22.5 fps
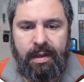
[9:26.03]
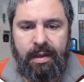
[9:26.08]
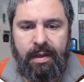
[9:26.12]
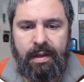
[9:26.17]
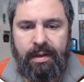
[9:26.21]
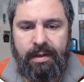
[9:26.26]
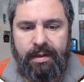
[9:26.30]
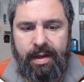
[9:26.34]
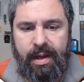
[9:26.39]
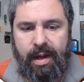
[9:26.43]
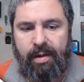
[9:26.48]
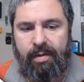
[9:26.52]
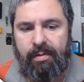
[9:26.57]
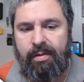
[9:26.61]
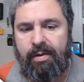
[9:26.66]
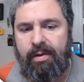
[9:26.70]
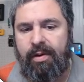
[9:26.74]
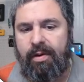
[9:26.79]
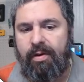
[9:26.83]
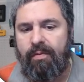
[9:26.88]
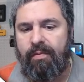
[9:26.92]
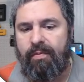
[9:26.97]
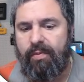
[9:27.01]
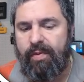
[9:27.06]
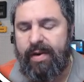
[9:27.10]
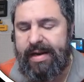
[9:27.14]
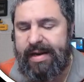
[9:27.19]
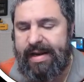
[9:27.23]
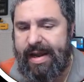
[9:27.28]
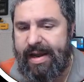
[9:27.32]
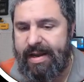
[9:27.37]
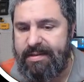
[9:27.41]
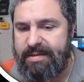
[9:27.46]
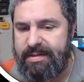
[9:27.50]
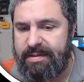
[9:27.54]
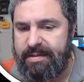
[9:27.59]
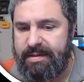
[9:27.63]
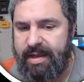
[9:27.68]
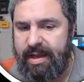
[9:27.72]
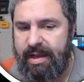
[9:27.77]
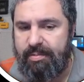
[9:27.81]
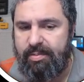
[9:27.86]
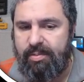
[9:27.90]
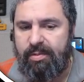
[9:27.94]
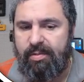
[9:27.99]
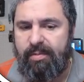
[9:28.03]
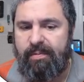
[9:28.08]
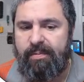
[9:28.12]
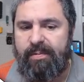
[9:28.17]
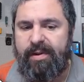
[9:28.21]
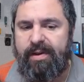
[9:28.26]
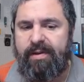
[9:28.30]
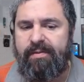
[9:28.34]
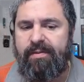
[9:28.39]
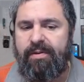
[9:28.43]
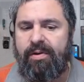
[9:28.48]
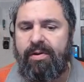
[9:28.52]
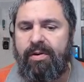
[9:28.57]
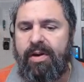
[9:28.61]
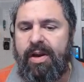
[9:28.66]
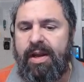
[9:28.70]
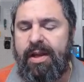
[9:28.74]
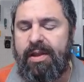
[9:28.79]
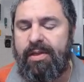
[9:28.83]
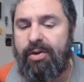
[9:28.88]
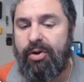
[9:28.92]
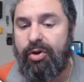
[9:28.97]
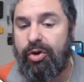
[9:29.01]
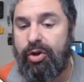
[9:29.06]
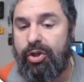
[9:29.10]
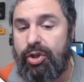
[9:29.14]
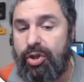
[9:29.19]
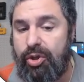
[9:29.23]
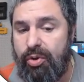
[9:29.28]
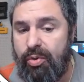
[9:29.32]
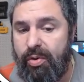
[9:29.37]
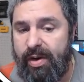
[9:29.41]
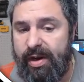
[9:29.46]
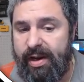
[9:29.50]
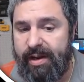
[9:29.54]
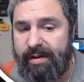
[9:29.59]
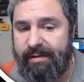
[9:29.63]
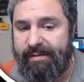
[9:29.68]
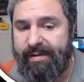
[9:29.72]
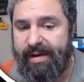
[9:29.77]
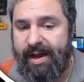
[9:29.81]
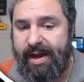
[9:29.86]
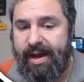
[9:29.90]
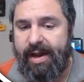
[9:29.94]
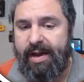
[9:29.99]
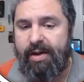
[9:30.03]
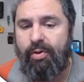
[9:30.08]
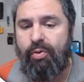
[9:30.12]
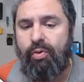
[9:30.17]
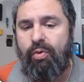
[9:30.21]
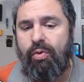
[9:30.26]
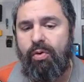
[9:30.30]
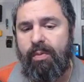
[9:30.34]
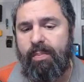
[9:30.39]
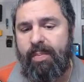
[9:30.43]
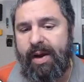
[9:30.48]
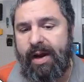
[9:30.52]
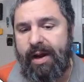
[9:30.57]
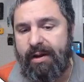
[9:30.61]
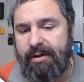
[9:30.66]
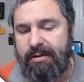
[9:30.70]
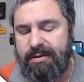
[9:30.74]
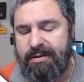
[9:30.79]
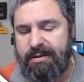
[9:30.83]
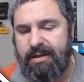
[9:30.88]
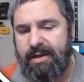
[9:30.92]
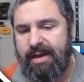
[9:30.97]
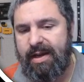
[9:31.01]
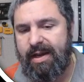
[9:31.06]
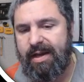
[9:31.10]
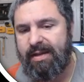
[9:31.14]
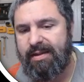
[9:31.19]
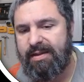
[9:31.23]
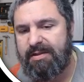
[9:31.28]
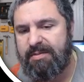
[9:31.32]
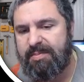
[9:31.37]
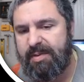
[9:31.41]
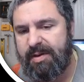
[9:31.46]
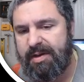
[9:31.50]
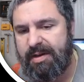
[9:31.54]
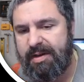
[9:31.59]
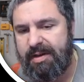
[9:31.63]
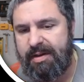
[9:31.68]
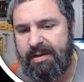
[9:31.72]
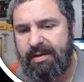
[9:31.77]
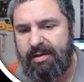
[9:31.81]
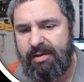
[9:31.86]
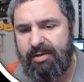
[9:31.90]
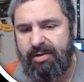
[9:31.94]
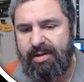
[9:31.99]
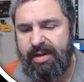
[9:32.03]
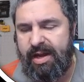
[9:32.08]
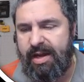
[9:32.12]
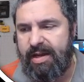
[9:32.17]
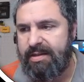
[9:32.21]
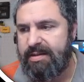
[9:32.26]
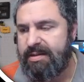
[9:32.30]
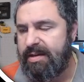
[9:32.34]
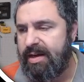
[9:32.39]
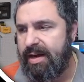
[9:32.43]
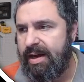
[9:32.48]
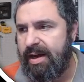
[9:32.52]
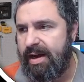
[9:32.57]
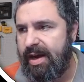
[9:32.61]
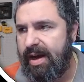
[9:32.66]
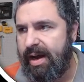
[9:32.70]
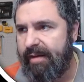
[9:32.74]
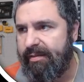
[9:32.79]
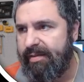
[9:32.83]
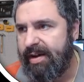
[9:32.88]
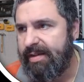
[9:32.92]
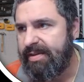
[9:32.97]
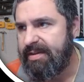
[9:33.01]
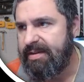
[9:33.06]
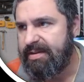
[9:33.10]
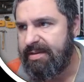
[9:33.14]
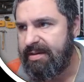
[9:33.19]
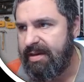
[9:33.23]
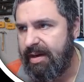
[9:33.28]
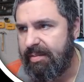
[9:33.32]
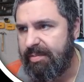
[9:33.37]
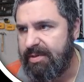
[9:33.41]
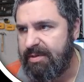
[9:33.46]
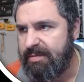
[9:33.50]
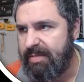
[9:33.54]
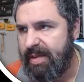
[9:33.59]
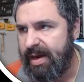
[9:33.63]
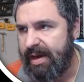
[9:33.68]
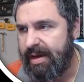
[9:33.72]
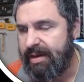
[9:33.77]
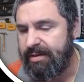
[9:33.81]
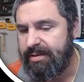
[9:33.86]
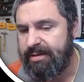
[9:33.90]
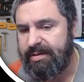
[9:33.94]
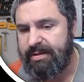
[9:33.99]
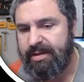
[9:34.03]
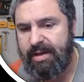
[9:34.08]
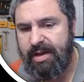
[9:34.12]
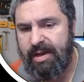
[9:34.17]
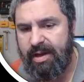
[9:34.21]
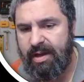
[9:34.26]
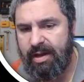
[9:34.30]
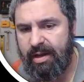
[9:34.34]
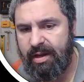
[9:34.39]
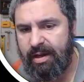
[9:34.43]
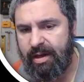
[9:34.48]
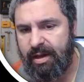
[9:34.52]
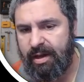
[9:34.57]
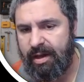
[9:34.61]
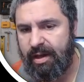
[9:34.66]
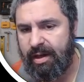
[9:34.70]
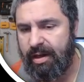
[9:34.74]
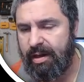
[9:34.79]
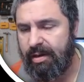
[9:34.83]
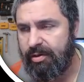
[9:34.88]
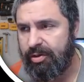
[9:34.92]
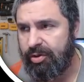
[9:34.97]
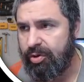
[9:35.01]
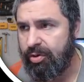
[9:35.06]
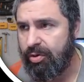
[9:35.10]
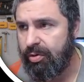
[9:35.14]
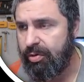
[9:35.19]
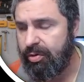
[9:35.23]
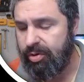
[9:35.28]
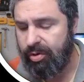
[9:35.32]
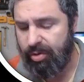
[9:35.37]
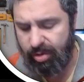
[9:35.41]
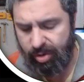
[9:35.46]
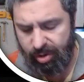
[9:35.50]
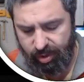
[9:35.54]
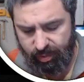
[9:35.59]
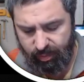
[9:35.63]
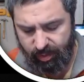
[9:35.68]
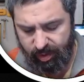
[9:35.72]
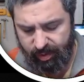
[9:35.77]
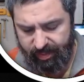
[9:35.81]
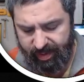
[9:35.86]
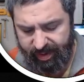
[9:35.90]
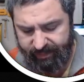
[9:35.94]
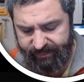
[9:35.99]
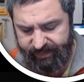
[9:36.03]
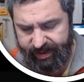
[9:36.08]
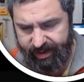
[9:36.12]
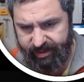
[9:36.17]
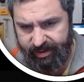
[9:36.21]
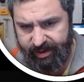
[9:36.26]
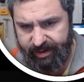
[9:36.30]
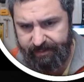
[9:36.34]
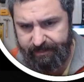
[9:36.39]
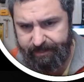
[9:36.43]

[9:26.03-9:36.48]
Now, FreeNAS is capable of either UEFI or BIOS. In this particular case, I've got this set up as BIOS. Your hardware may vary.